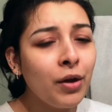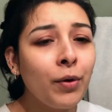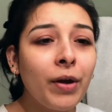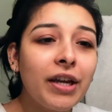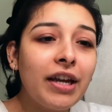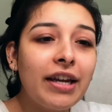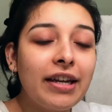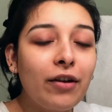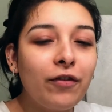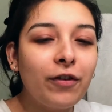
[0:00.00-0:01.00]
Okay, and
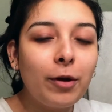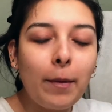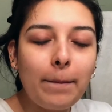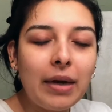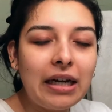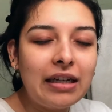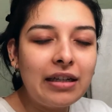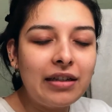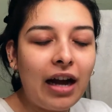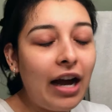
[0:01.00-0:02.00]
now for my,
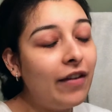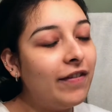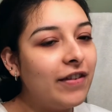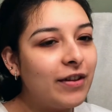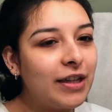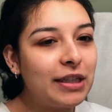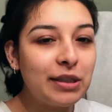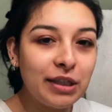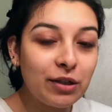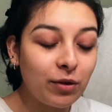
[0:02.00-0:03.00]
I feel like,
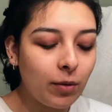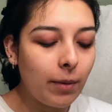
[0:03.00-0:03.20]
secret